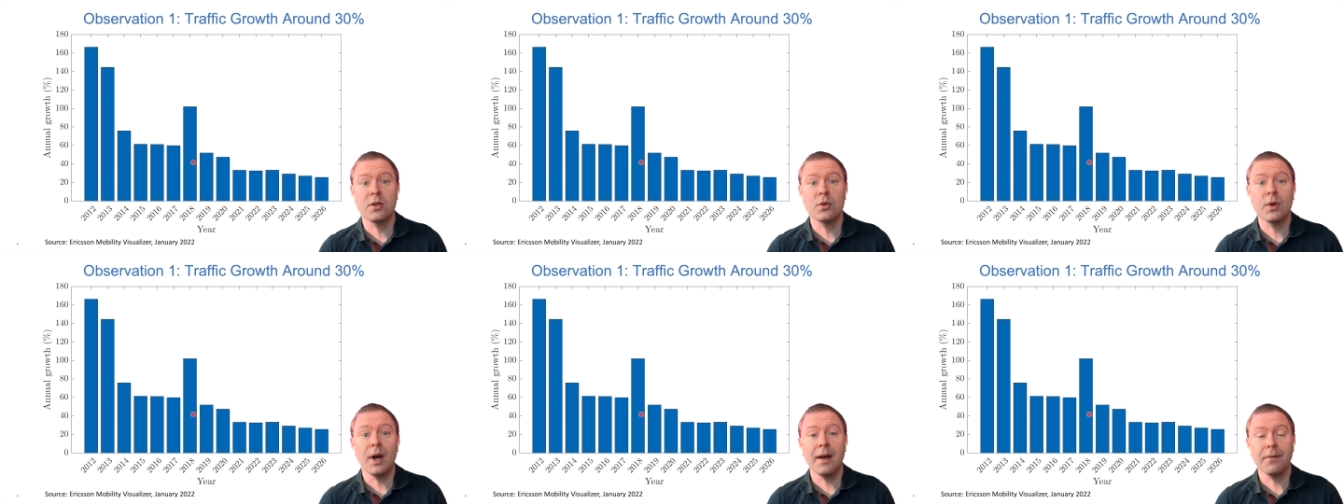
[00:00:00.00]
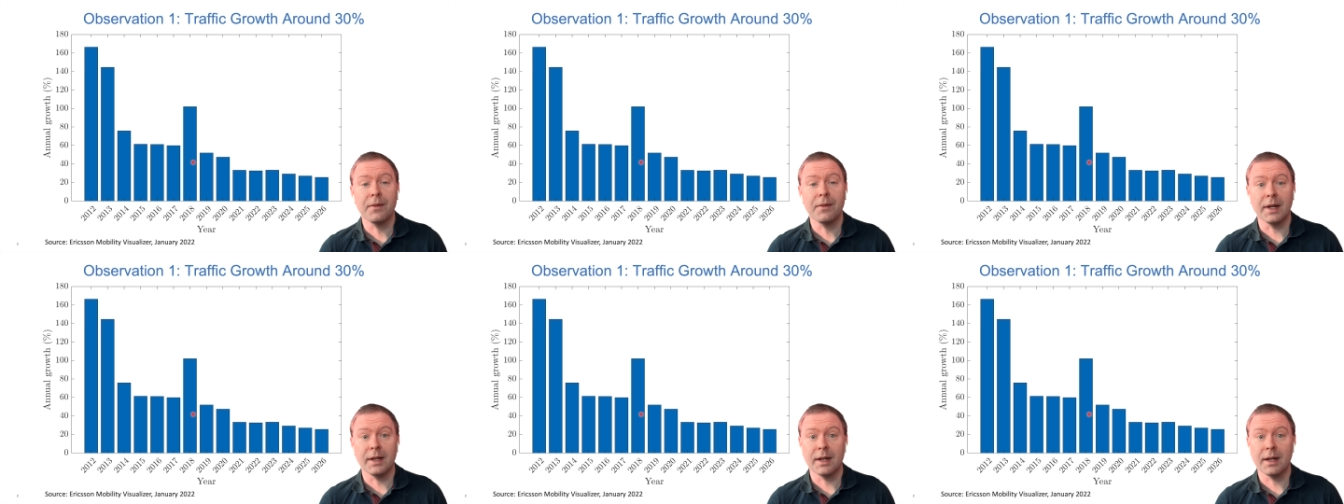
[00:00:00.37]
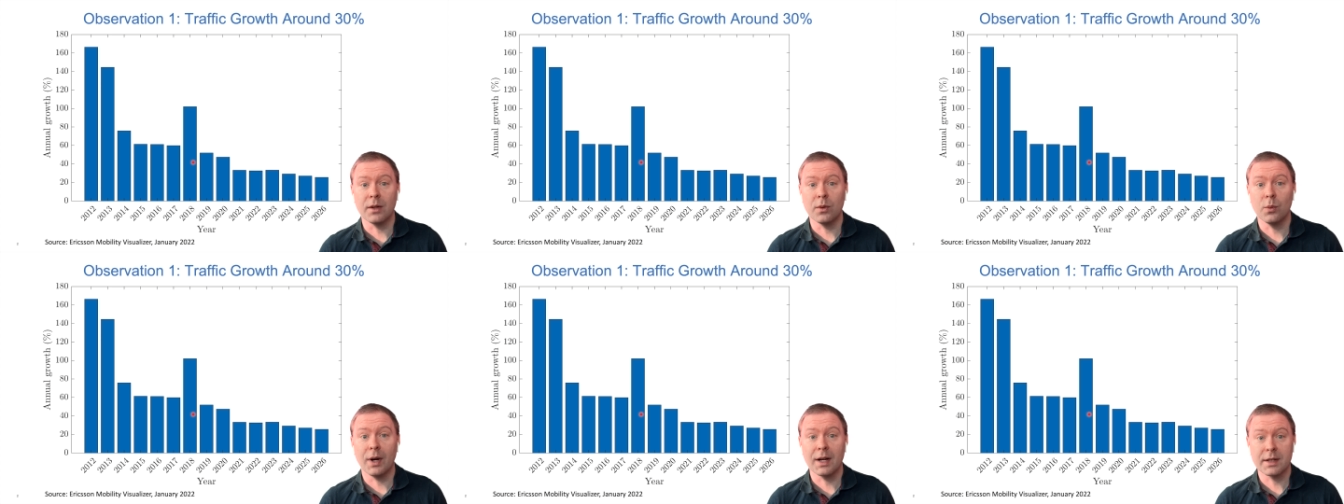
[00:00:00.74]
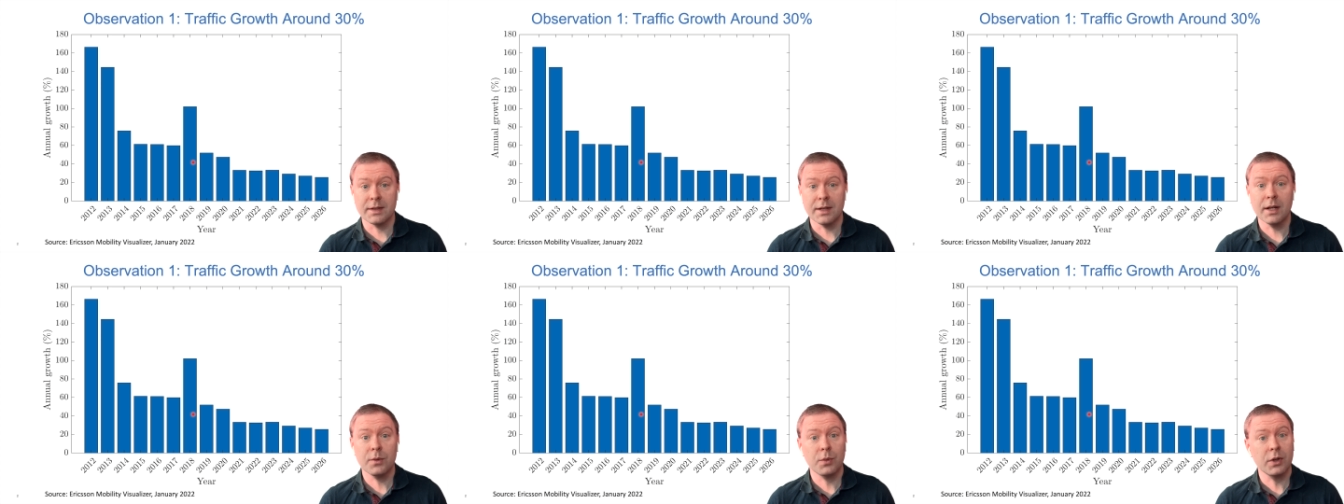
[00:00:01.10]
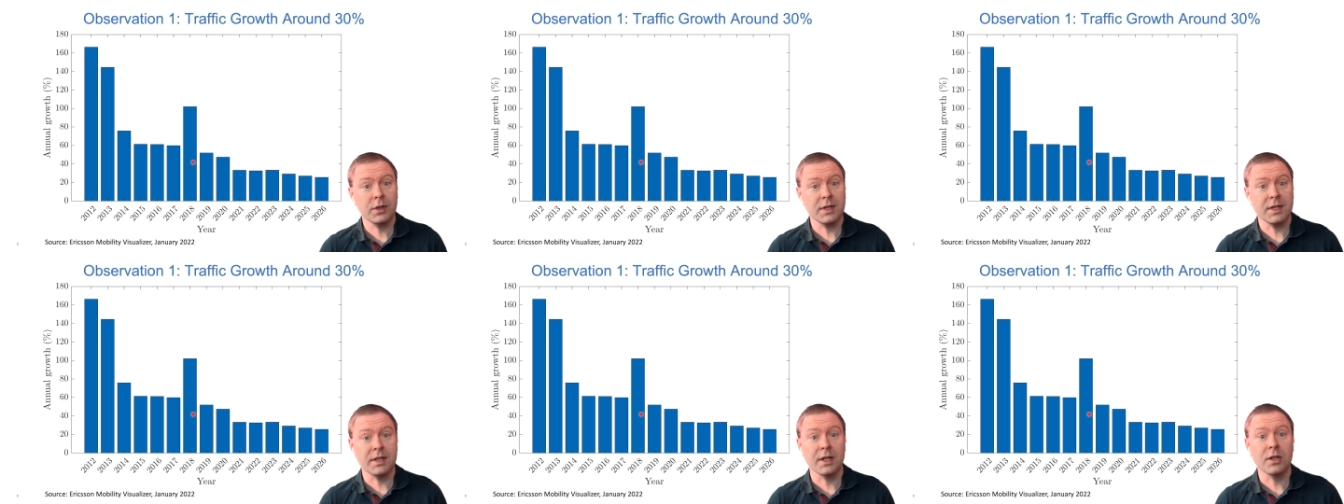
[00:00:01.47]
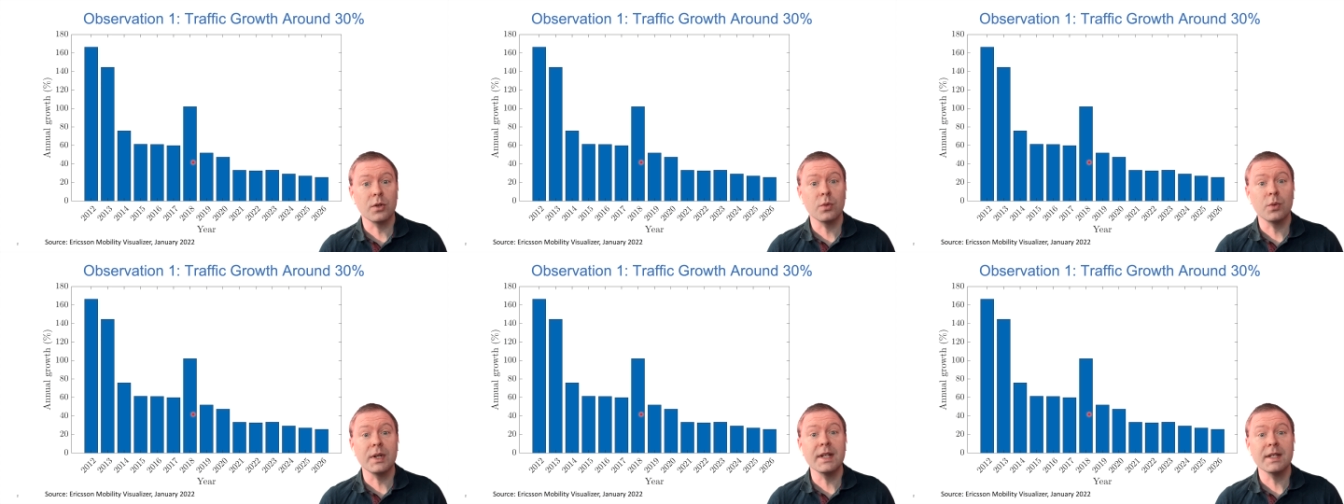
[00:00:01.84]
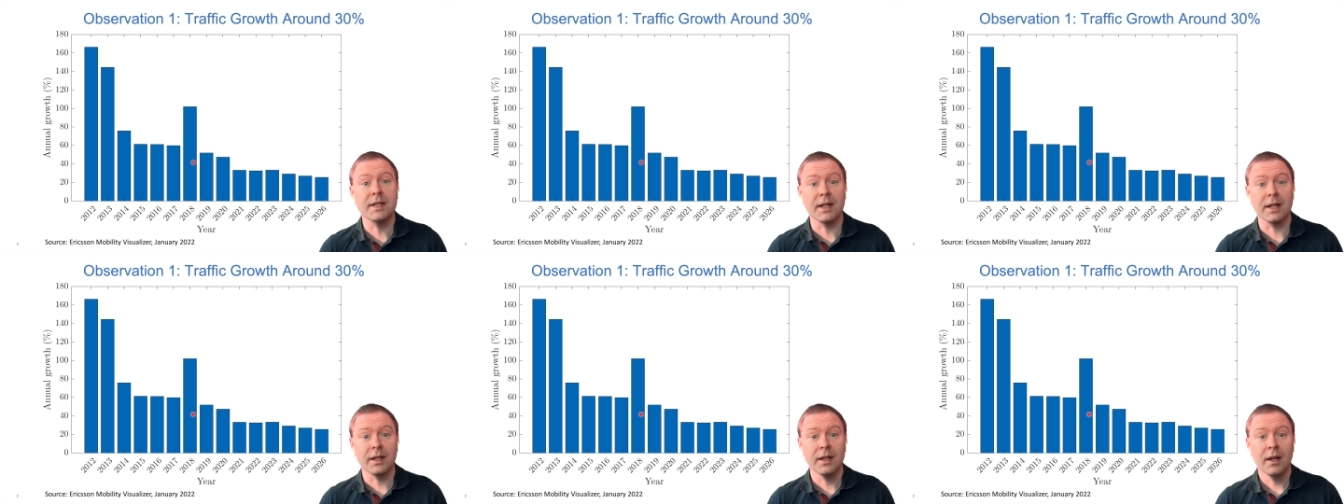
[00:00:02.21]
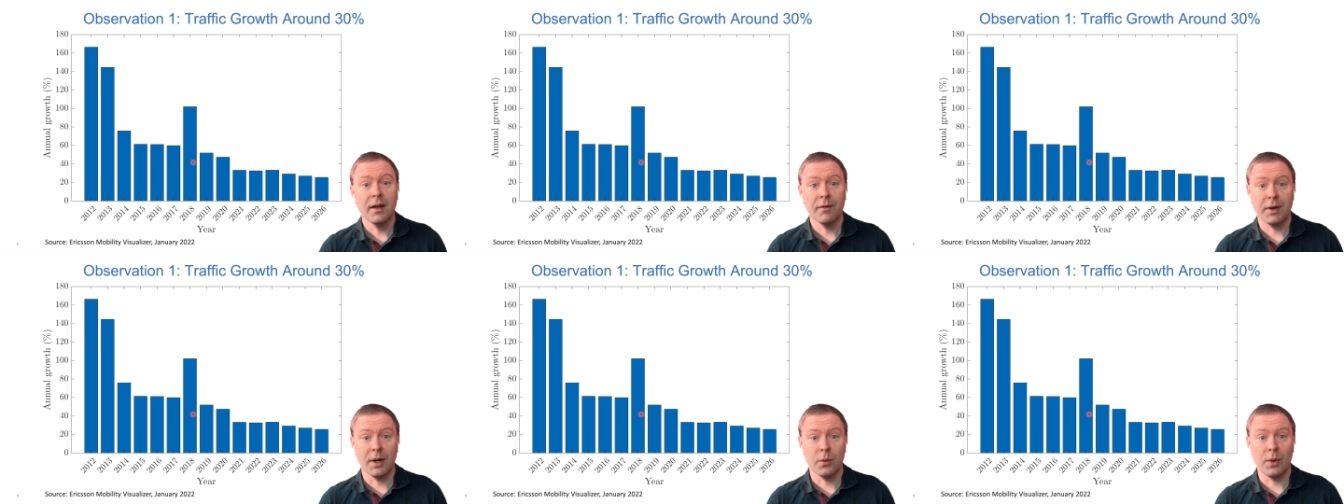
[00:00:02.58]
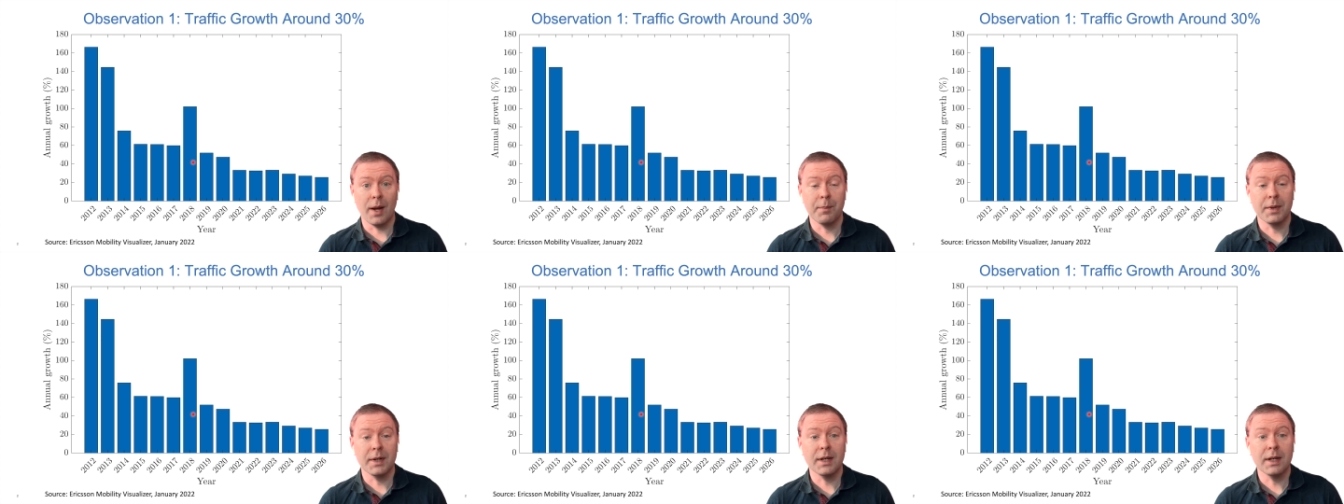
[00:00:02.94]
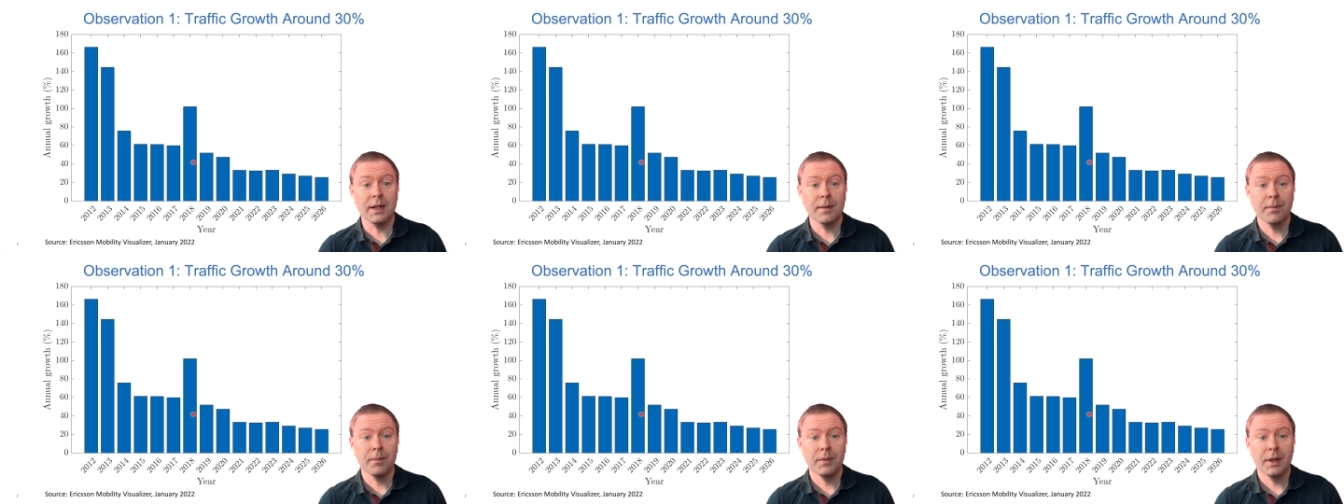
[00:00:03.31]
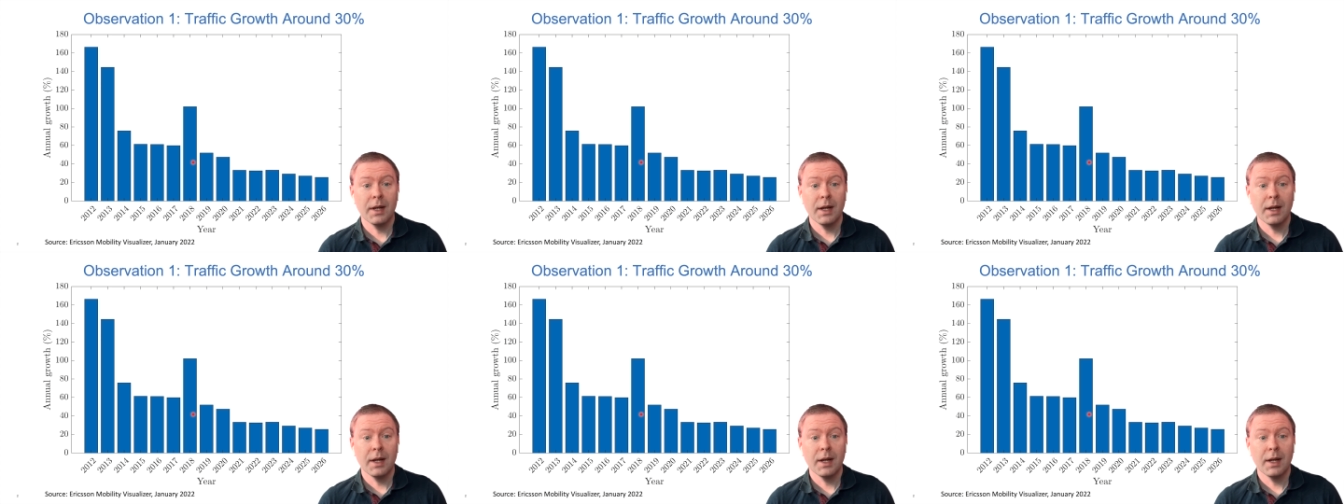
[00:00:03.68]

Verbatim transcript: traffic in wireless networks is increasing very rapidly.